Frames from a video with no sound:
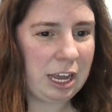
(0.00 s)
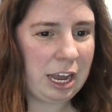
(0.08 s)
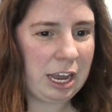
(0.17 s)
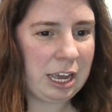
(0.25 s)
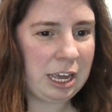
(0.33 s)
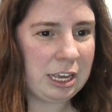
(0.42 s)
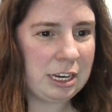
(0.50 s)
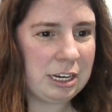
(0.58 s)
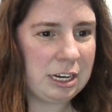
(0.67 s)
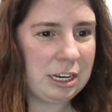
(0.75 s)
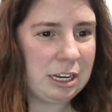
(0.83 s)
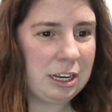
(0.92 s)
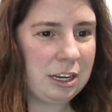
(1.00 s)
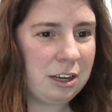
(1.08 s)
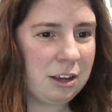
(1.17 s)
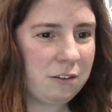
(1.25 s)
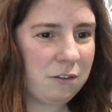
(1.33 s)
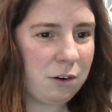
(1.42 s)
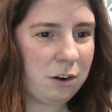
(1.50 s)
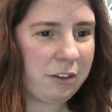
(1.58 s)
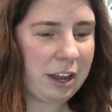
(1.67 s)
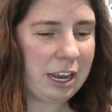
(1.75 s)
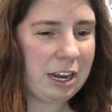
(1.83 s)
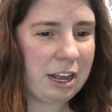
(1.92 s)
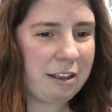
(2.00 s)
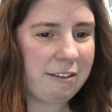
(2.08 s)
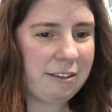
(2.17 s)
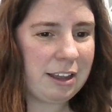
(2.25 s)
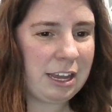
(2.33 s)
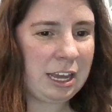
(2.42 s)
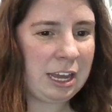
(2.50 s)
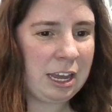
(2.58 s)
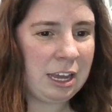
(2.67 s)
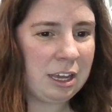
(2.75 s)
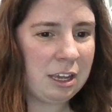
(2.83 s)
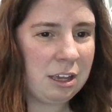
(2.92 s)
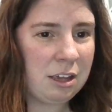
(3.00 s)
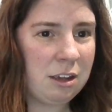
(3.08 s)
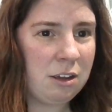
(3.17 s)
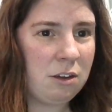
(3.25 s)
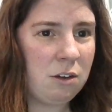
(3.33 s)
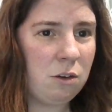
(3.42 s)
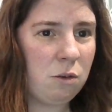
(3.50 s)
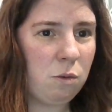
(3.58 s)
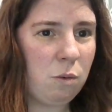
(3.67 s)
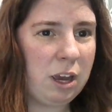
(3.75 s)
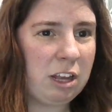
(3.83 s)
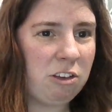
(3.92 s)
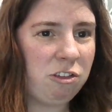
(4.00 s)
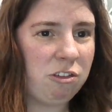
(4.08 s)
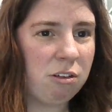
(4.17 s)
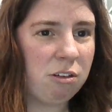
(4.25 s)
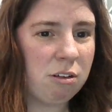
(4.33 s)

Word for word: And of course I cannot see which,